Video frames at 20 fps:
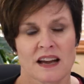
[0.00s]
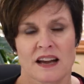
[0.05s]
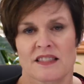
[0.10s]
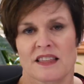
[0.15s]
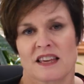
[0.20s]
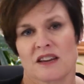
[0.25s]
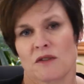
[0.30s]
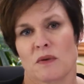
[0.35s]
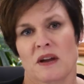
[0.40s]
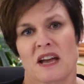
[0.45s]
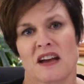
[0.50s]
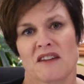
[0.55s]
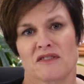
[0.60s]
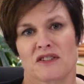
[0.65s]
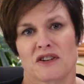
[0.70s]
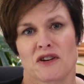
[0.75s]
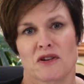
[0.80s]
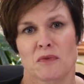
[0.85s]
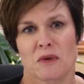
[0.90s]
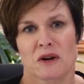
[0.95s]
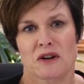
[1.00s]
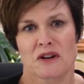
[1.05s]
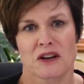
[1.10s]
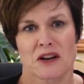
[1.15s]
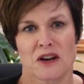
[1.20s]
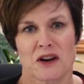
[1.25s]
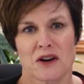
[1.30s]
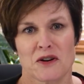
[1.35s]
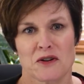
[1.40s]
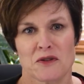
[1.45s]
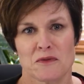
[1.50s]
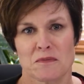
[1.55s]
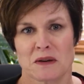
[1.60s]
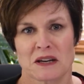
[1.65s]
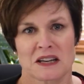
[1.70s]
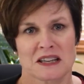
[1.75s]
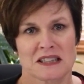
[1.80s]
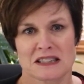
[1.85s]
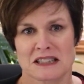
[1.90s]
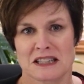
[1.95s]
I think we have nowhere to go
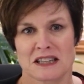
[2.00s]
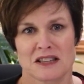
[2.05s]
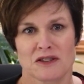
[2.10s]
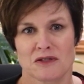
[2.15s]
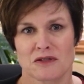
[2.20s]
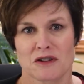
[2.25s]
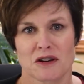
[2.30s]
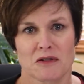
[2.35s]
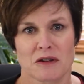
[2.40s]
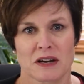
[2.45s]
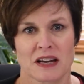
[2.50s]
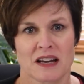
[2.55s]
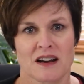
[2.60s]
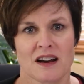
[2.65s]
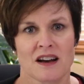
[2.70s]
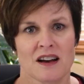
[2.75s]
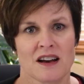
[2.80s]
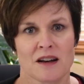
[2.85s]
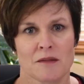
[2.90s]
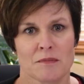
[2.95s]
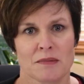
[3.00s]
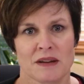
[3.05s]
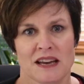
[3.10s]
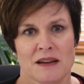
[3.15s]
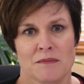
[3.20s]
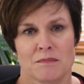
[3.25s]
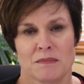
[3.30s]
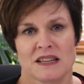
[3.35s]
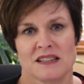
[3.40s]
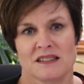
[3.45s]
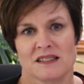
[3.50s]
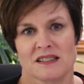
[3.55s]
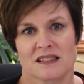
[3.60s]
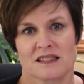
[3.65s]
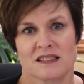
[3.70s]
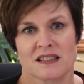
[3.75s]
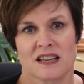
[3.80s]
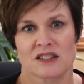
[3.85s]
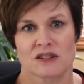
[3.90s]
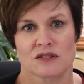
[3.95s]
but continue going up and be
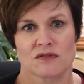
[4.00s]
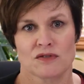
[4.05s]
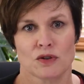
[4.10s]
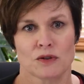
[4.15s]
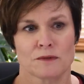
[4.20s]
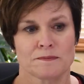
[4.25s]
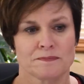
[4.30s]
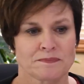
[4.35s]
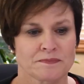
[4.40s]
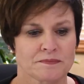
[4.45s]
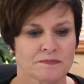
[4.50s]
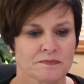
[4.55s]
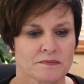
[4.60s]
successful.